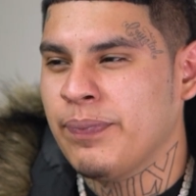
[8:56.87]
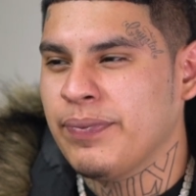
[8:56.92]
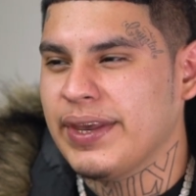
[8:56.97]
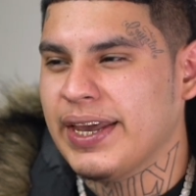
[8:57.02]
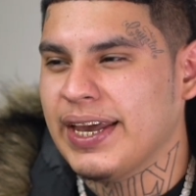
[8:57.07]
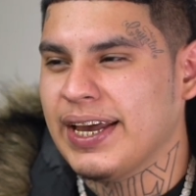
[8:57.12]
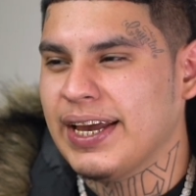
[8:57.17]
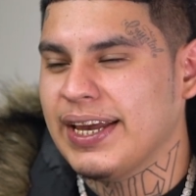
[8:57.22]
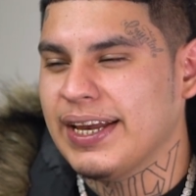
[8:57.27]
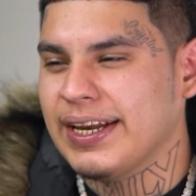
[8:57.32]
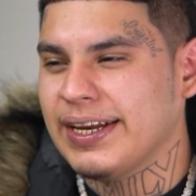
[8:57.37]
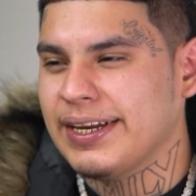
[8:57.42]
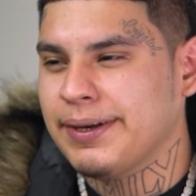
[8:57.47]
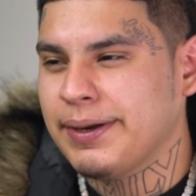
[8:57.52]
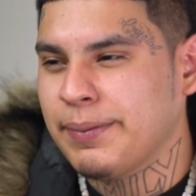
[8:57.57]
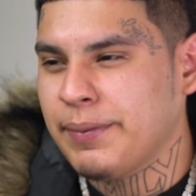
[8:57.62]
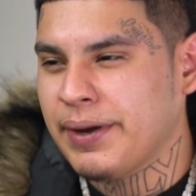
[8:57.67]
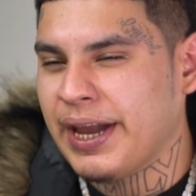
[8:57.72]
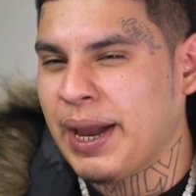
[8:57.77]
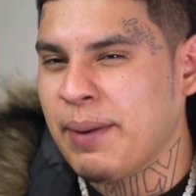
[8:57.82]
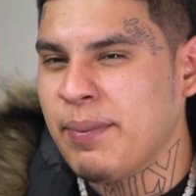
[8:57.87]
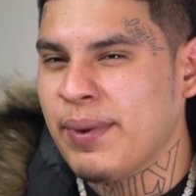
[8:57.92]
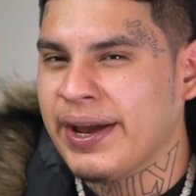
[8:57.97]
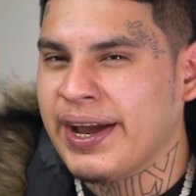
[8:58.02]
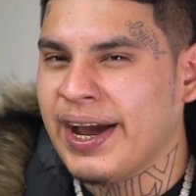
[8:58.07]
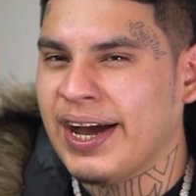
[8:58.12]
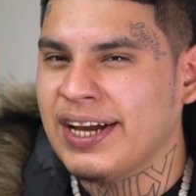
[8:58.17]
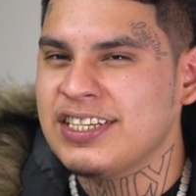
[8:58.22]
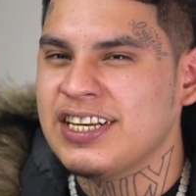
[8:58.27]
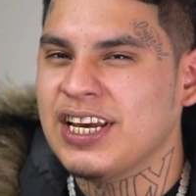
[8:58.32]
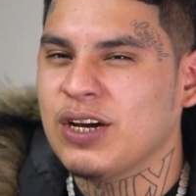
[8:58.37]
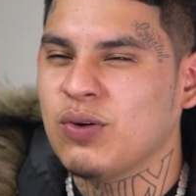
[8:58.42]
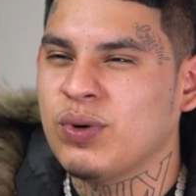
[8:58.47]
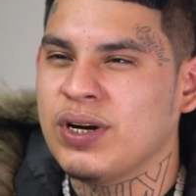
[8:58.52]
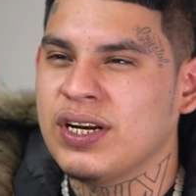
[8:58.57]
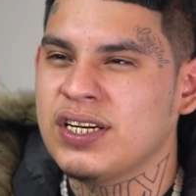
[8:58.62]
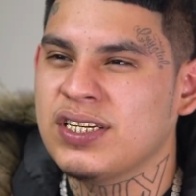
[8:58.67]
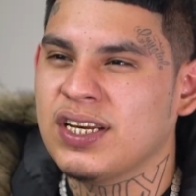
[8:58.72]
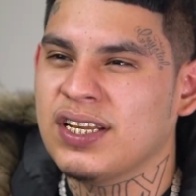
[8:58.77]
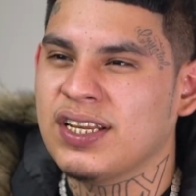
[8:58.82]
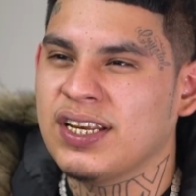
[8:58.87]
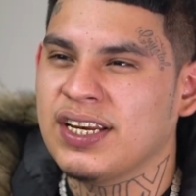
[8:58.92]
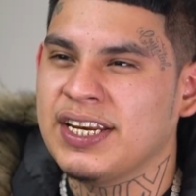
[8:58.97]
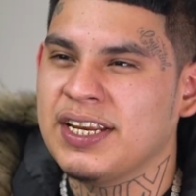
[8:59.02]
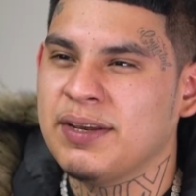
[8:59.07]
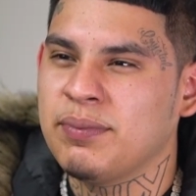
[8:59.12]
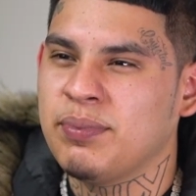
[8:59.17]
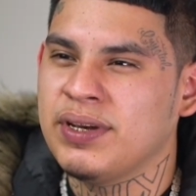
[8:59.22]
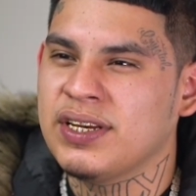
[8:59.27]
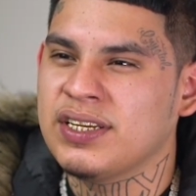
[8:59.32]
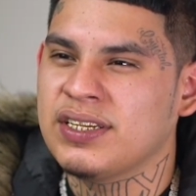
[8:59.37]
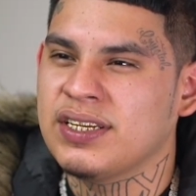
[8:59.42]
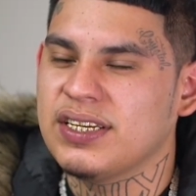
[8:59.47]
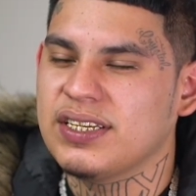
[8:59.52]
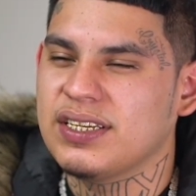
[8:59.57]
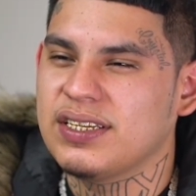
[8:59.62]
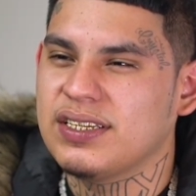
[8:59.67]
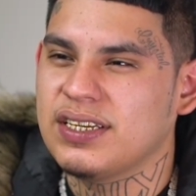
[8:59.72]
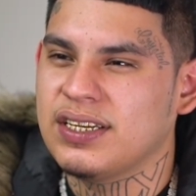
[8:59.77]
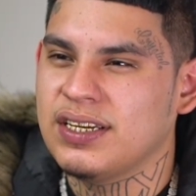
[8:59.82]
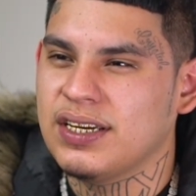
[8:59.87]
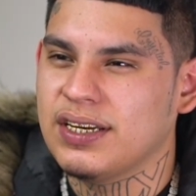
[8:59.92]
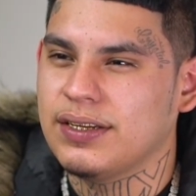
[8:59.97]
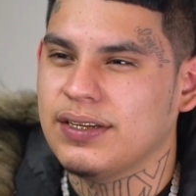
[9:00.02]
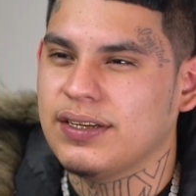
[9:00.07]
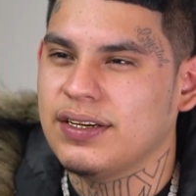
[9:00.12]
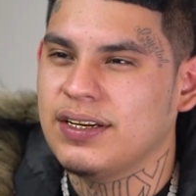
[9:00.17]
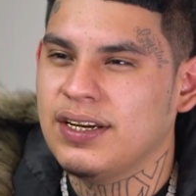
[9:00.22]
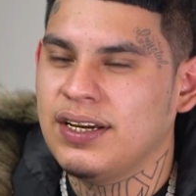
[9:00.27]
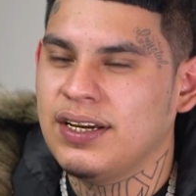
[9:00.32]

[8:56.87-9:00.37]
and came in contact with each other and did business together.